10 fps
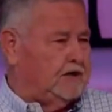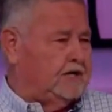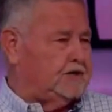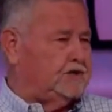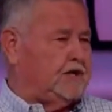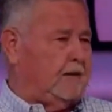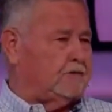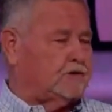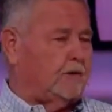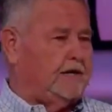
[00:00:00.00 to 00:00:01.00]
of Genesis,
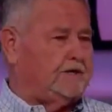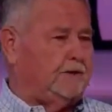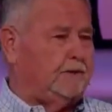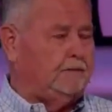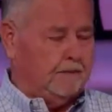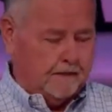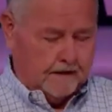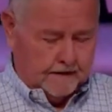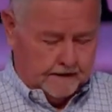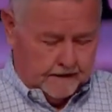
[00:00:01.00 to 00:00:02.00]
chapter 22.
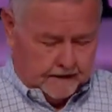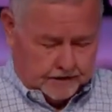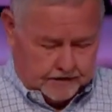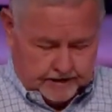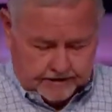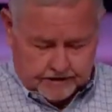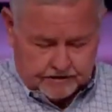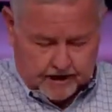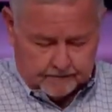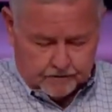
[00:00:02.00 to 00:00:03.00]
Genesis
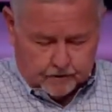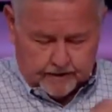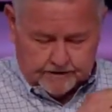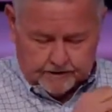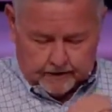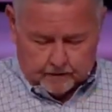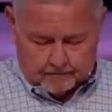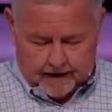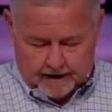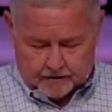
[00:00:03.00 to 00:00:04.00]
chapter 22. I'm
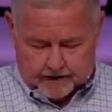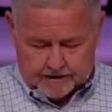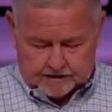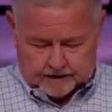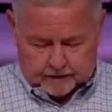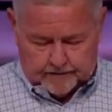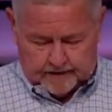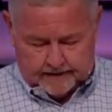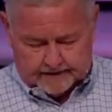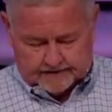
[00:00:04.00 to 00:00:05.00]
going to backtrack just a little
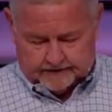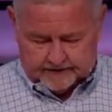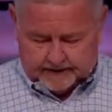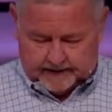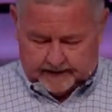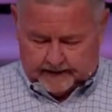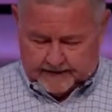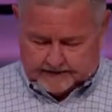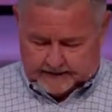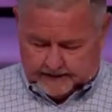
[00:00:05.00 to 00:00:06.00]
bit and get 17 and
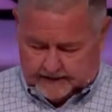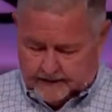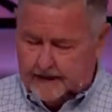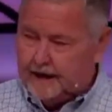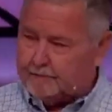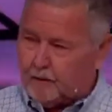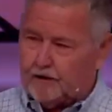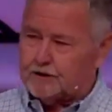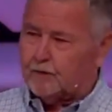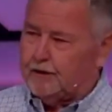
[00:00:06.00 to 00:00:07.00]
18 and
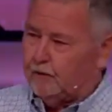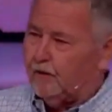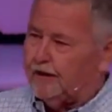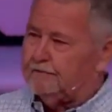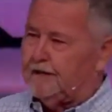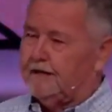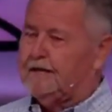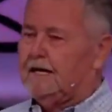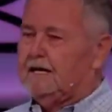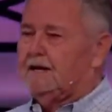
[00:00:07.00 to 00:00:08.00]
part of 21,
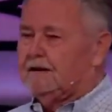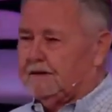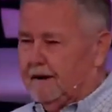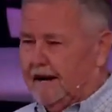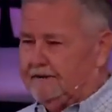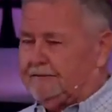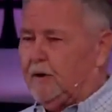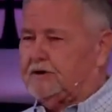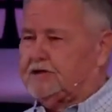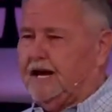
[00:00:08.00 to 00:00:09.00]
but the main
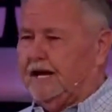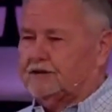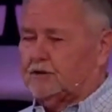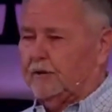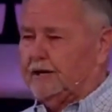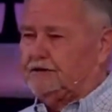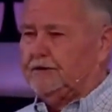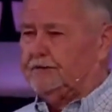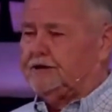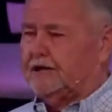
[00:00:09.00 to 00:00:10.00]
focus today is
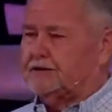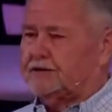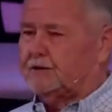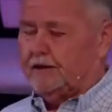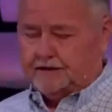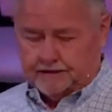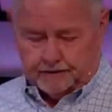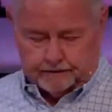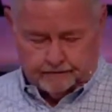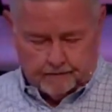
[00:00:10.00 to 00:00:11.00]
22, Genesis
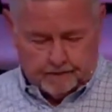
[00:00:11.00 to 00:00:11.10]
22.